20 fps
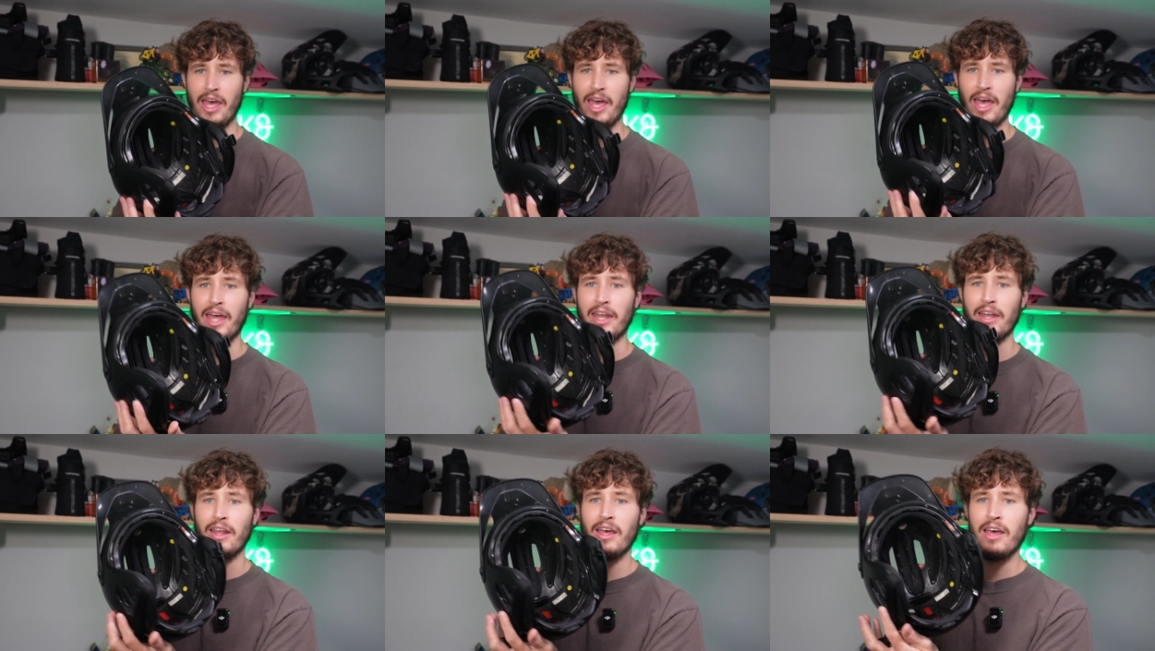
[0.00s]

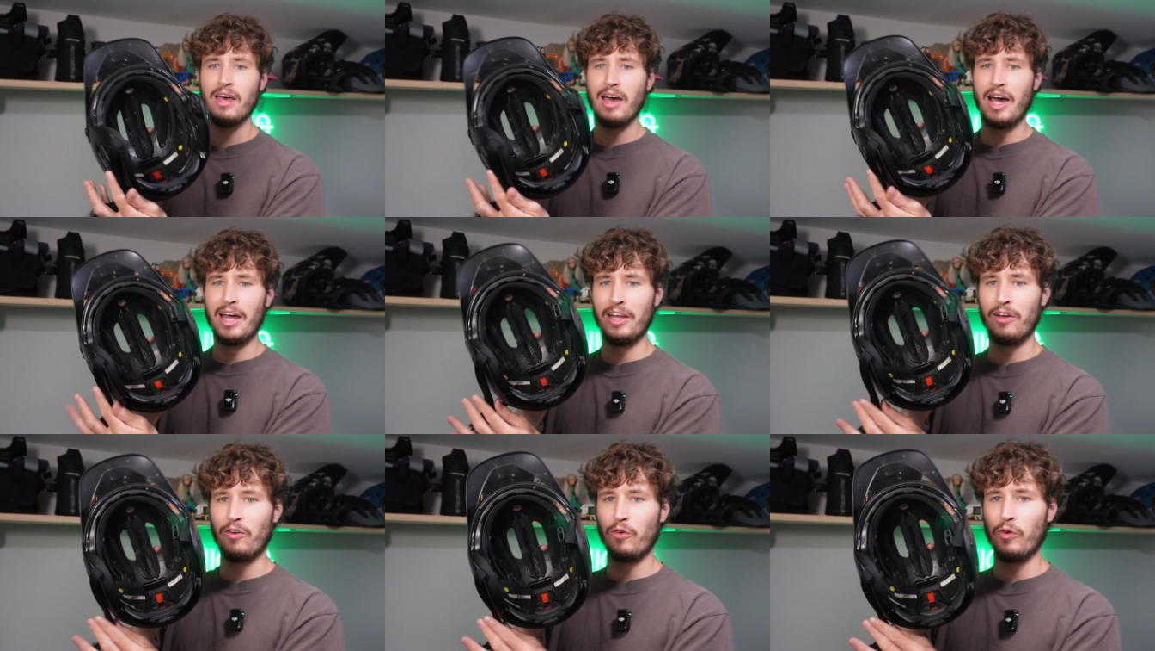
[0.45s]
and
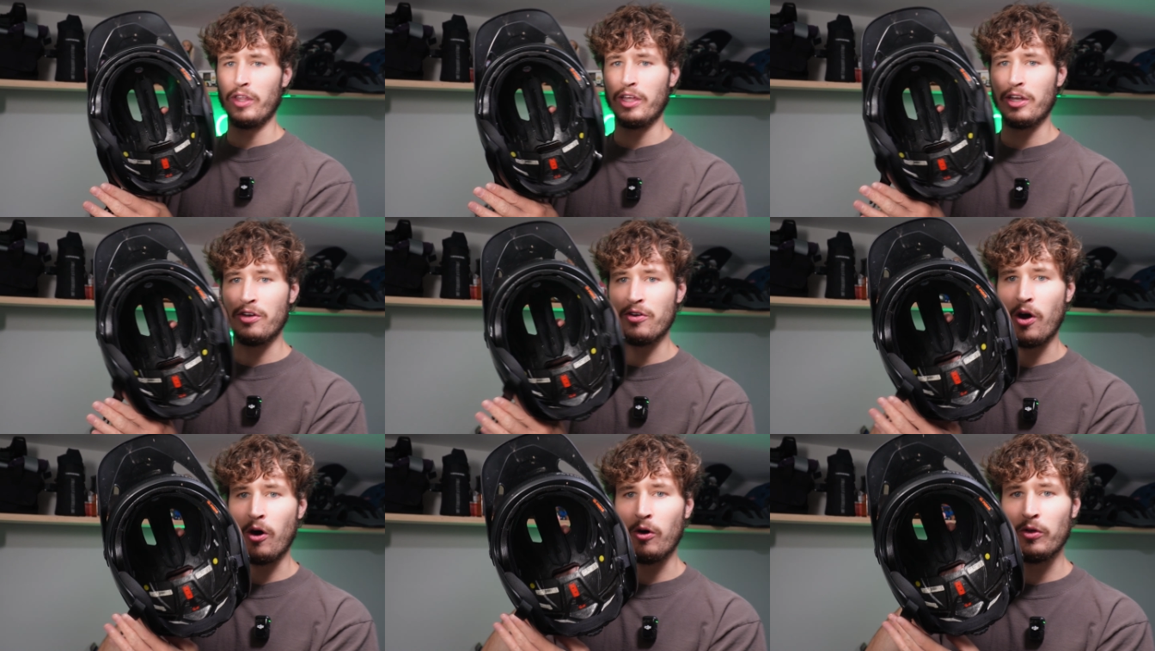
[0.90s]
I didn't
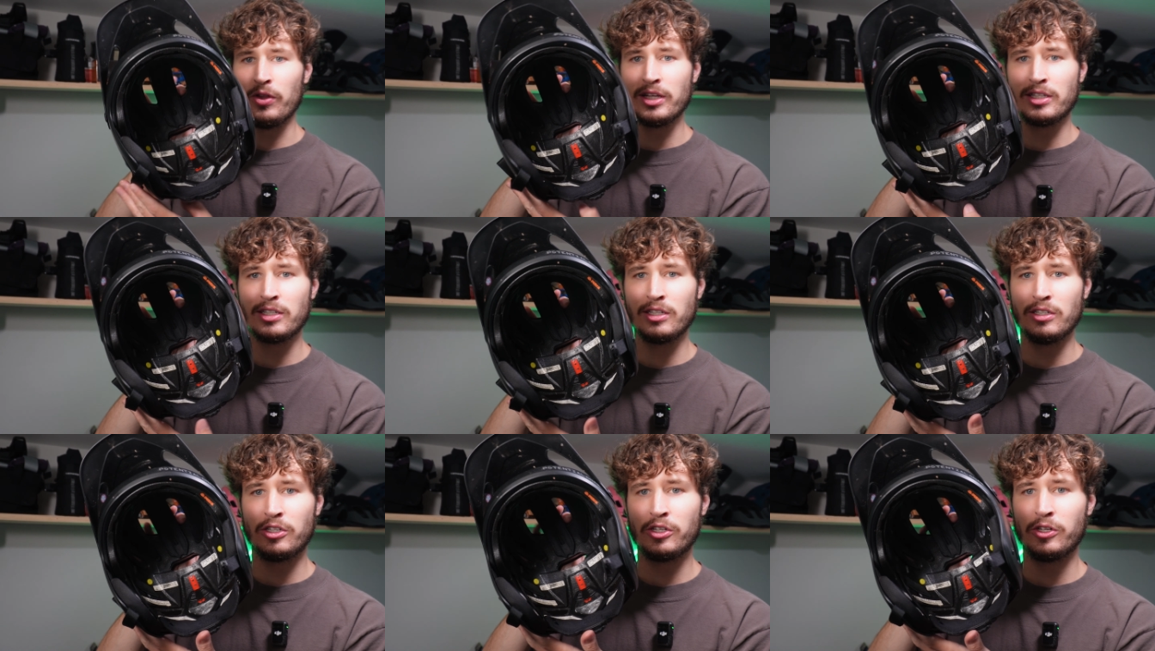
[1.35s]
really know
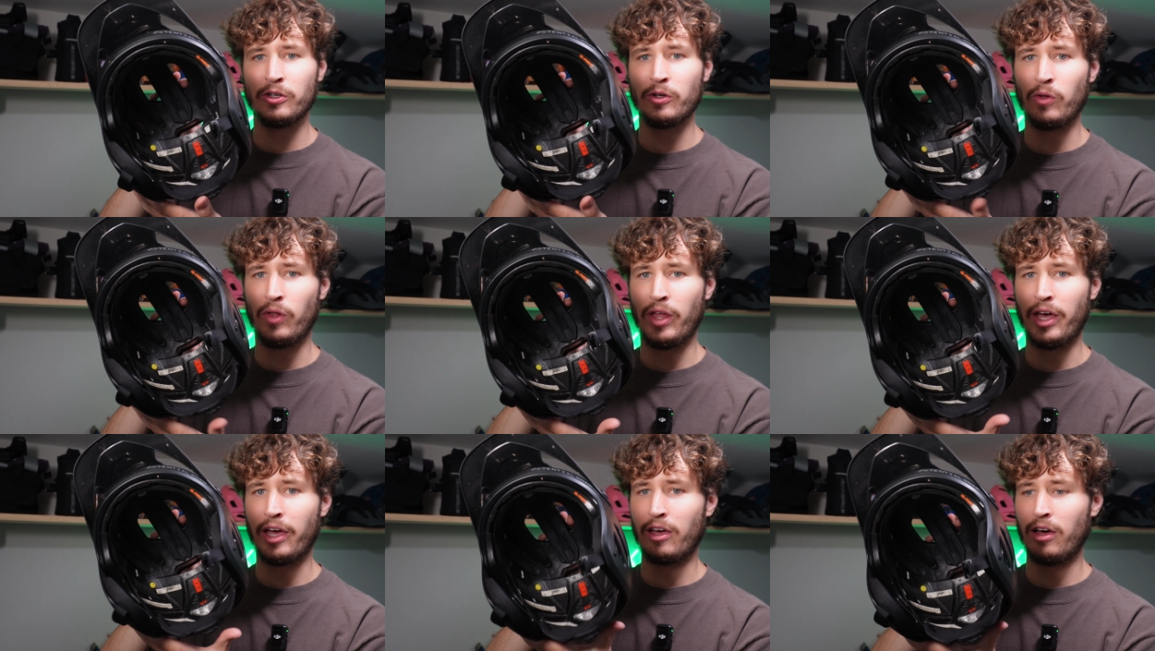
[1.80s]
this
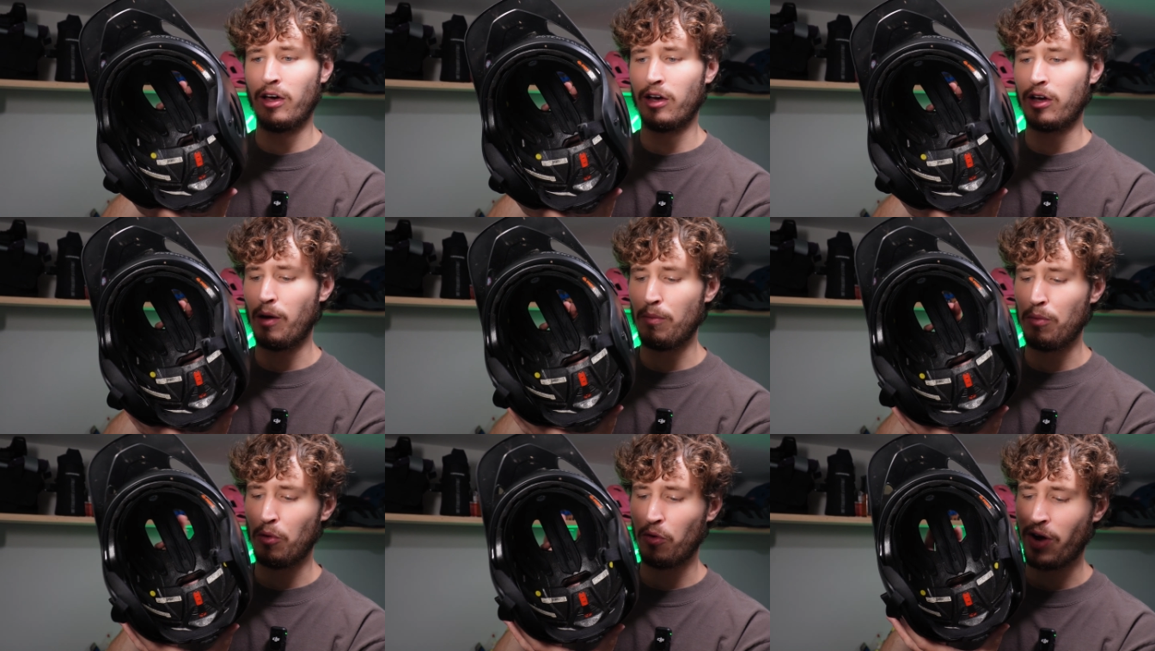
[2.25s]
until like a
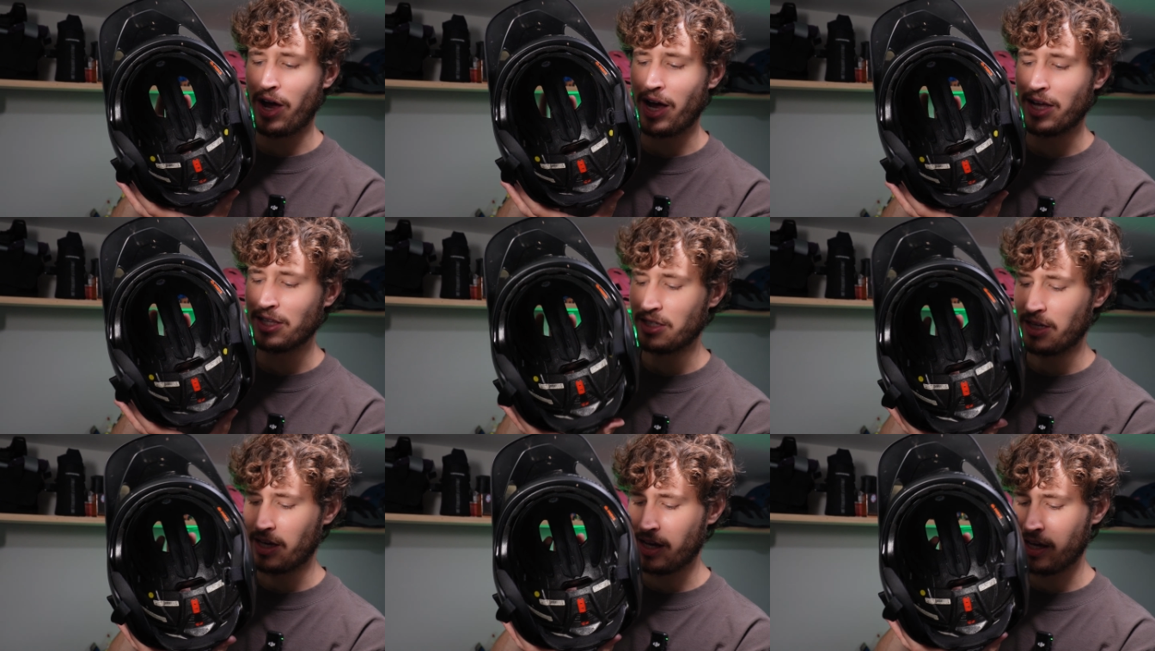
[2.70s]
couple
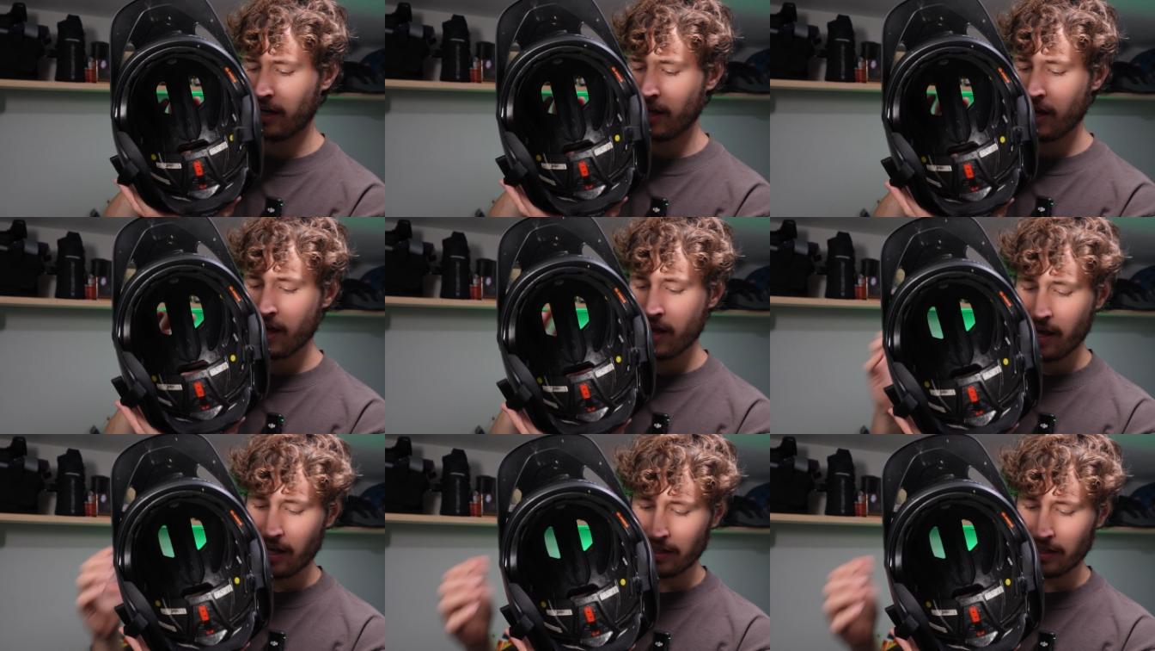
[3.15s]
rides in,